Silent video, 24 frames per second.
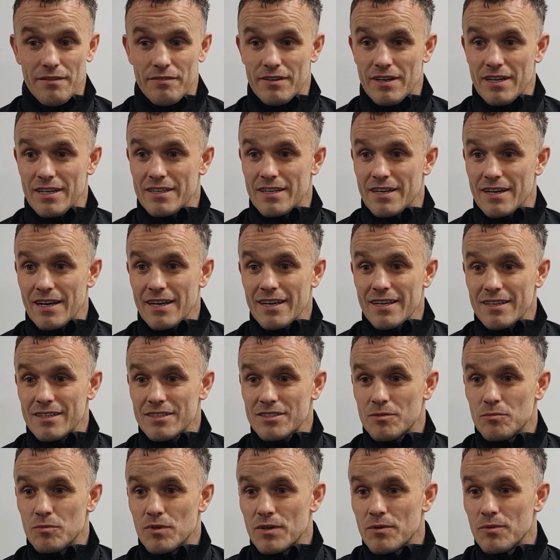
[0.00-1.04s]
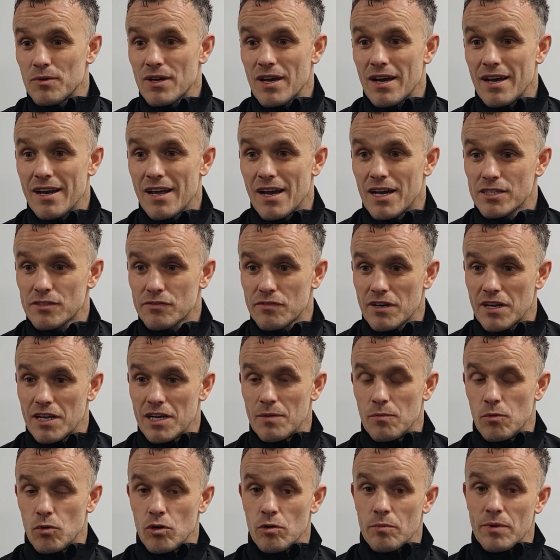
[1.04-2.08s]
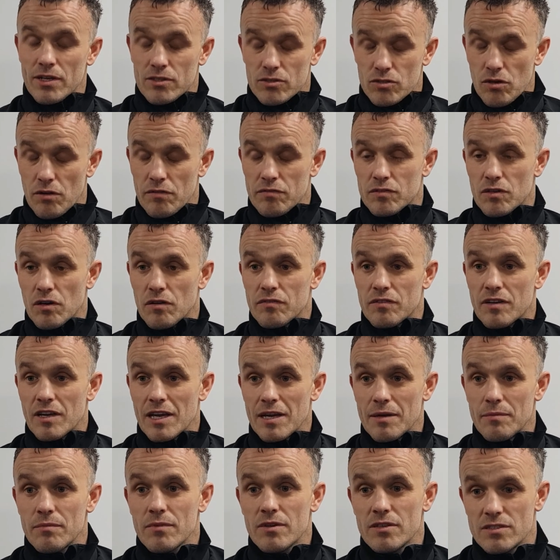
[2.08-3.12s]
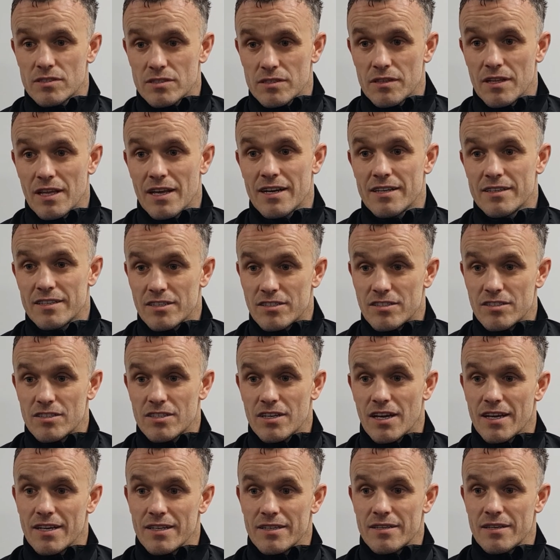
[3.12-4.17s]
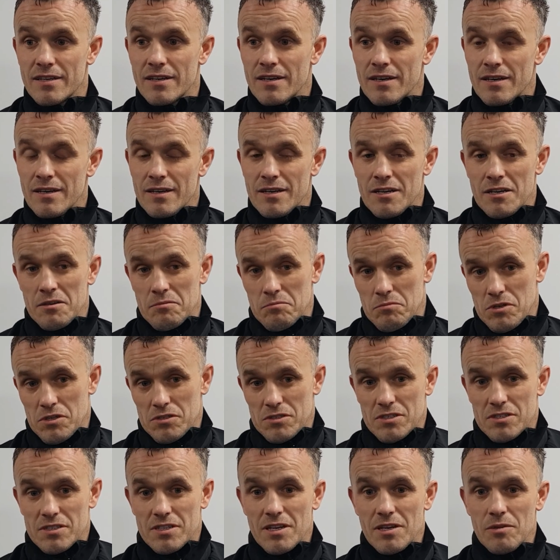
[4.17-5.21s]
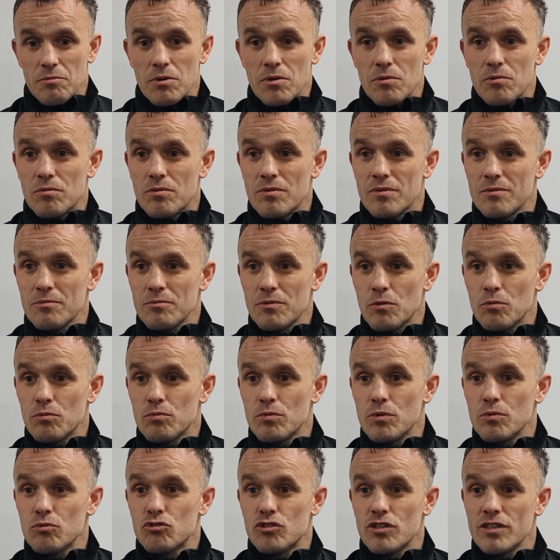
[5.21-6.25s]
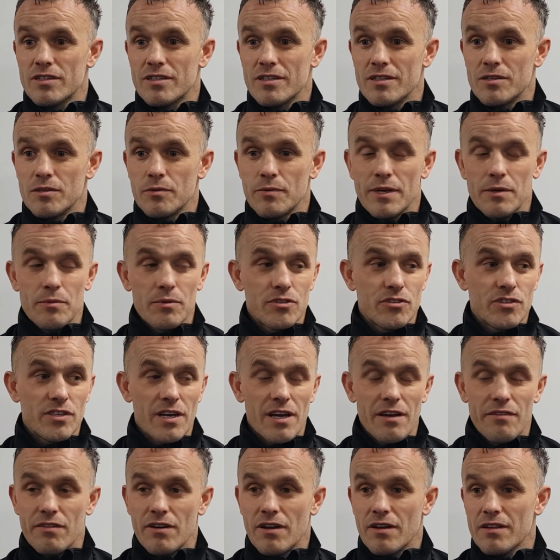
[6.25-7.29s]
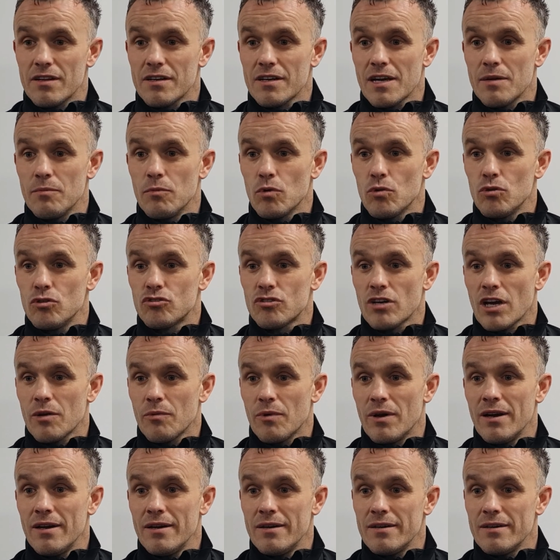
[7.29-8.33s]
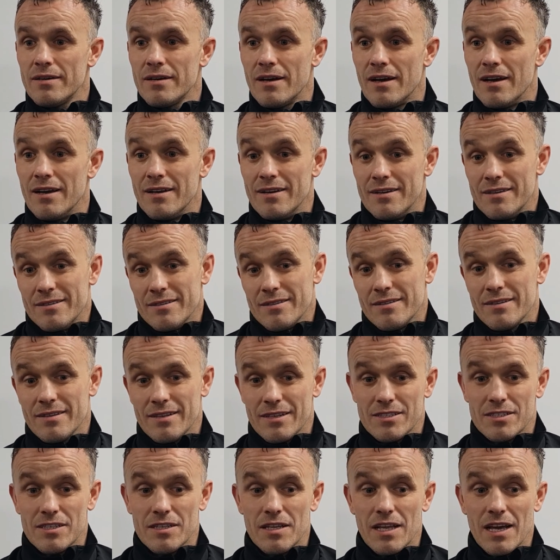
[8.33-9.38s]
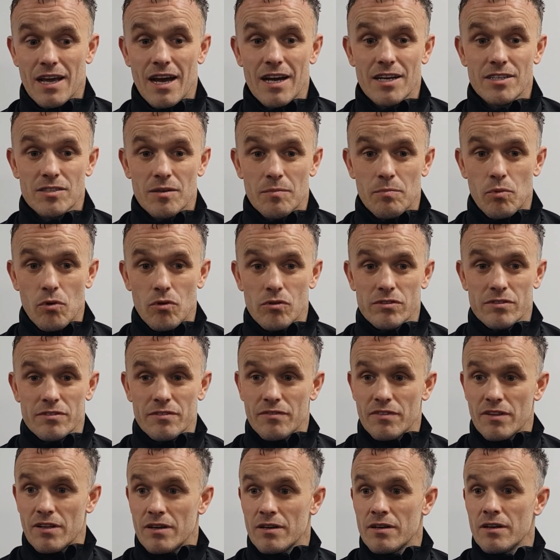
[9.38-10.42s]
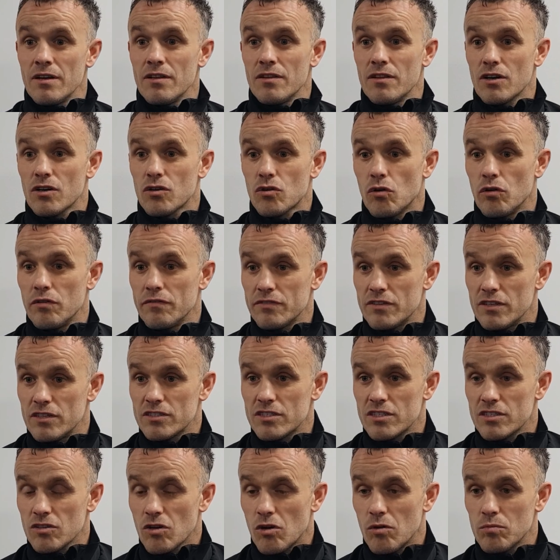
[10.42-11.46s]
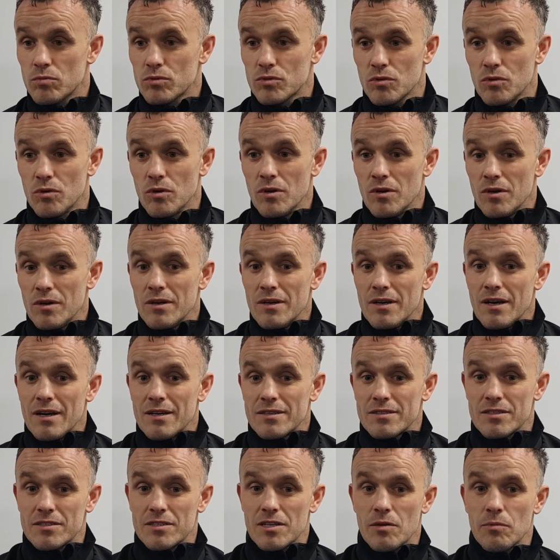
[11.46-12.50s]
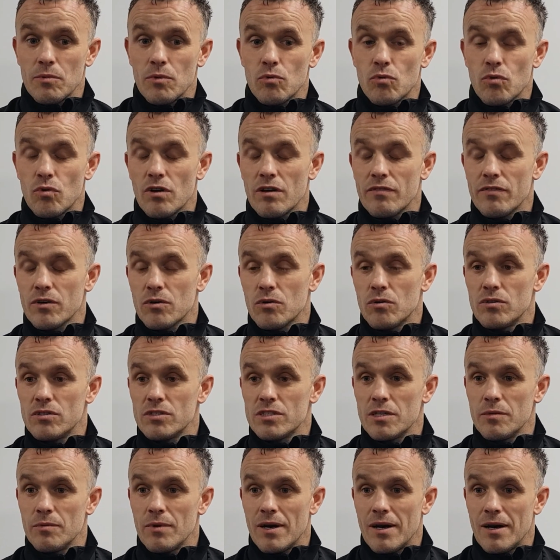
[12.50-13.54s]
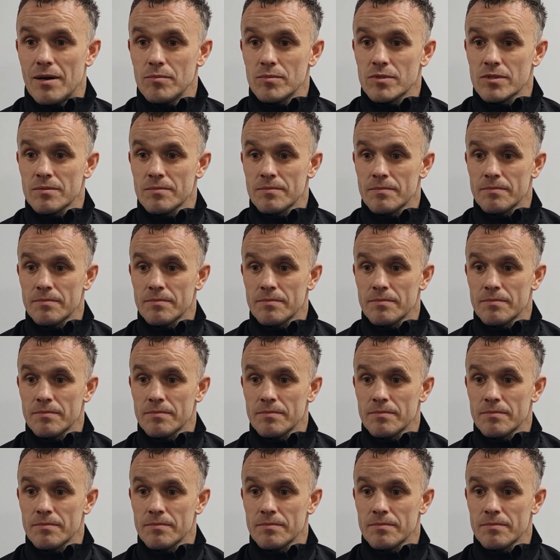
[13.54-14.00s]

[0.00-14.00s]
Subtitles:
on a Friday night. Listen, we can't ask for any more. It'll be a tough, tough game because they're a decent side. As I say, we'll treat it the way we treat every other game. We'll go and try and win it. And listen, the guys are positive. Their confidence is up. So, as I say, we'll go and have a go and see what happens.